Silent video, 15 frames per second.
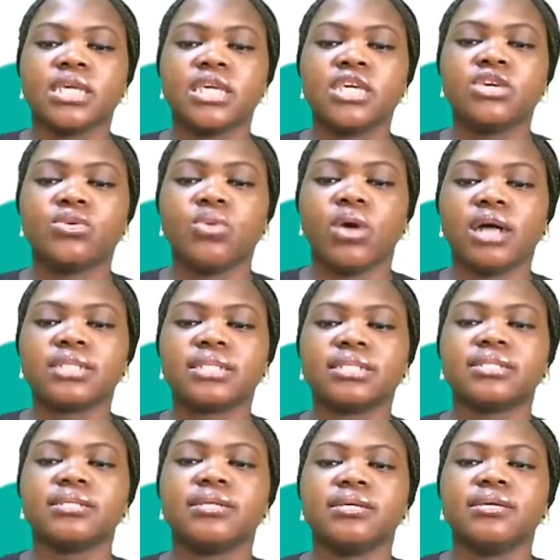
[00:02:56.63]

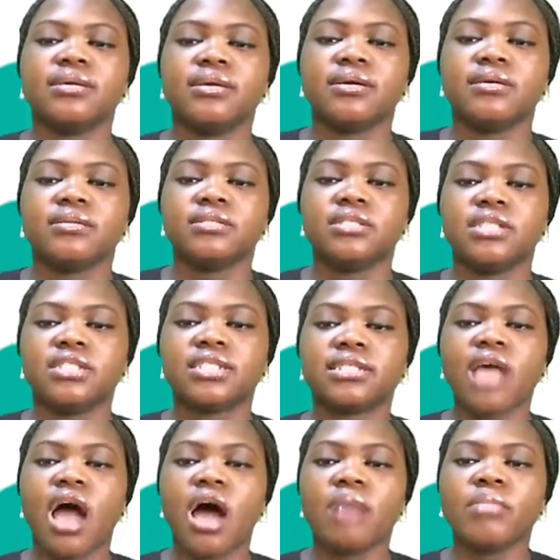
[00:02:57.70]
equals the
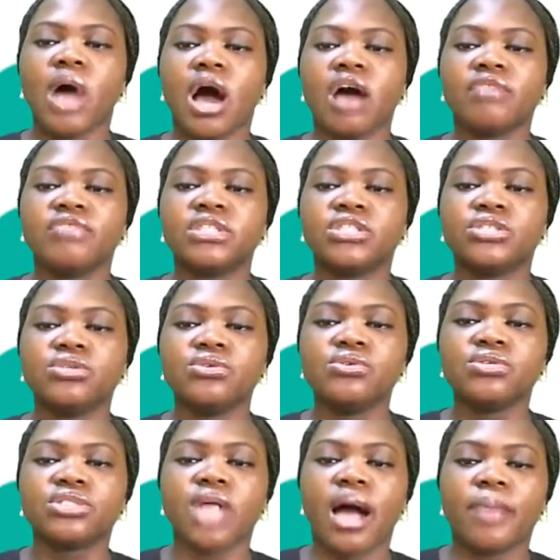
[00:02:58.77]
sum of the
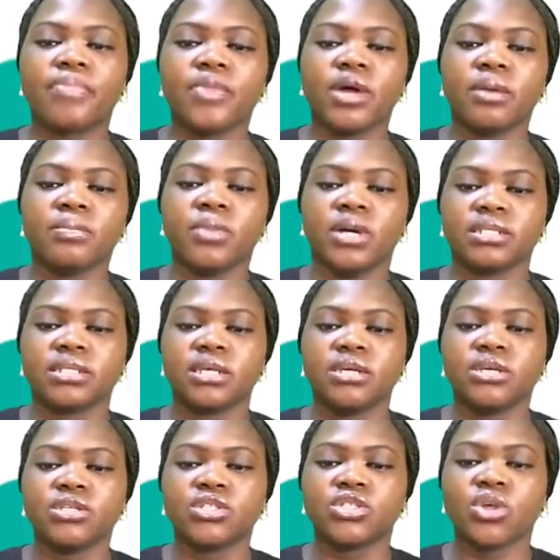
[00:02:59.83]
two top numbers.
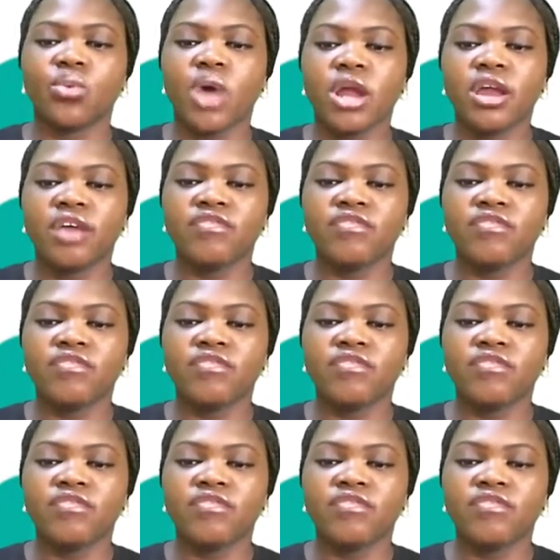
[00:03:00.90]
So one